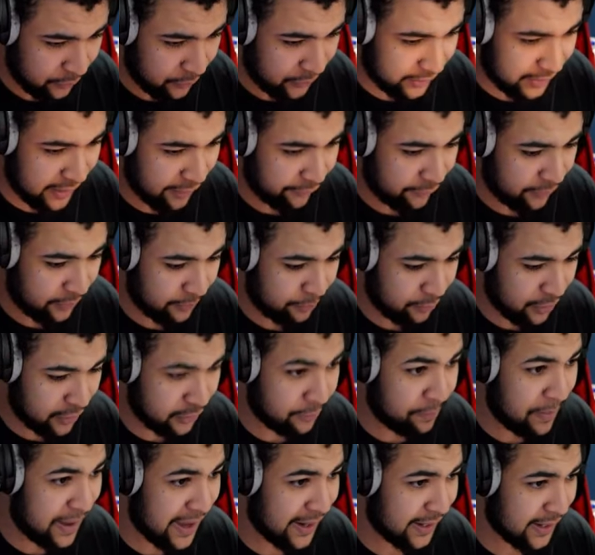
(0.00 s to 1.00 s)
we get from the bronze
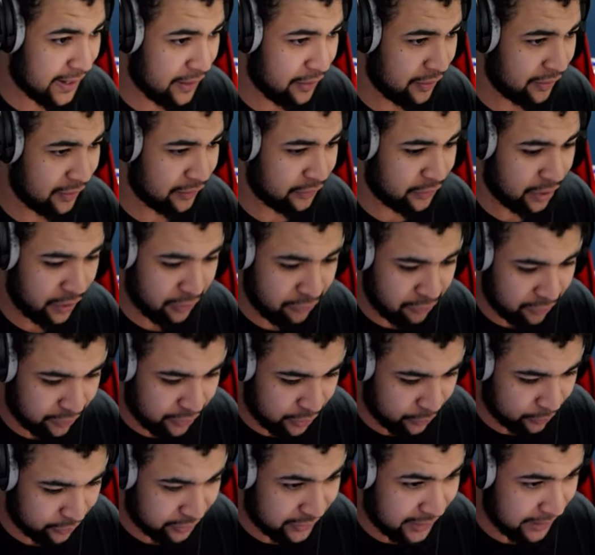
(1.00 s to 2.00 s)
pack. Another Tundra,
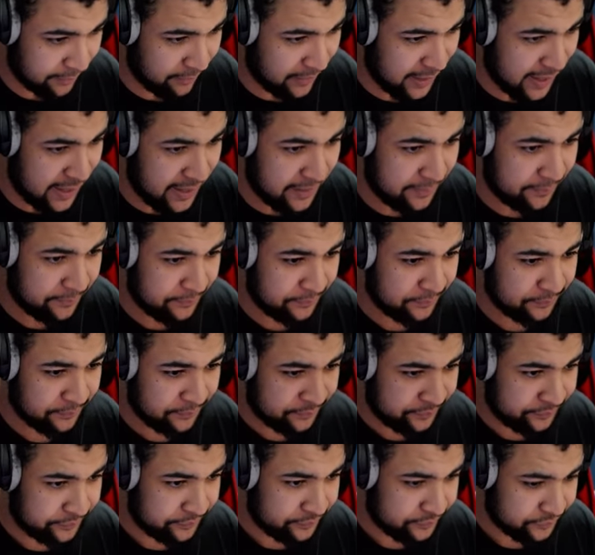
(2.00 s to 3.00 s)
so we'll skip that.
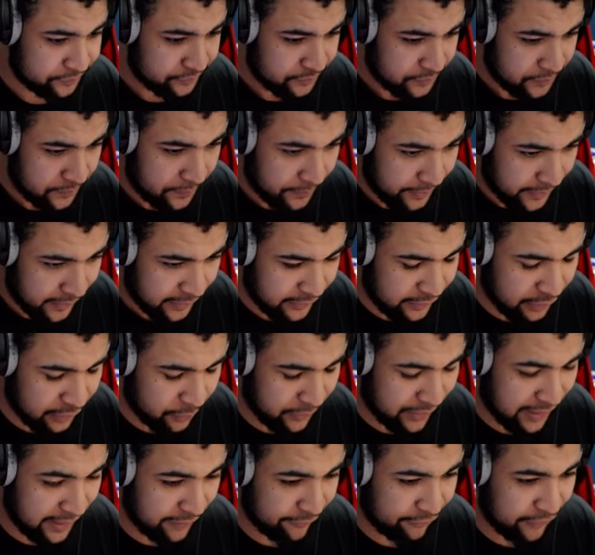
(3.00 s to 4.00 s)
See what
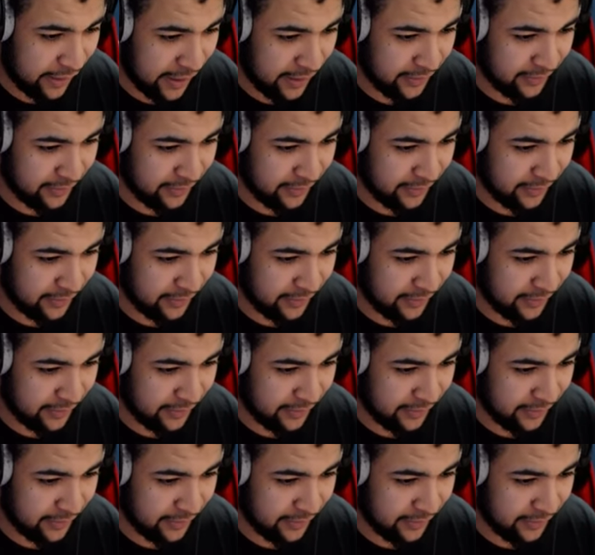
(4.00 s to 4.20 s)
we get out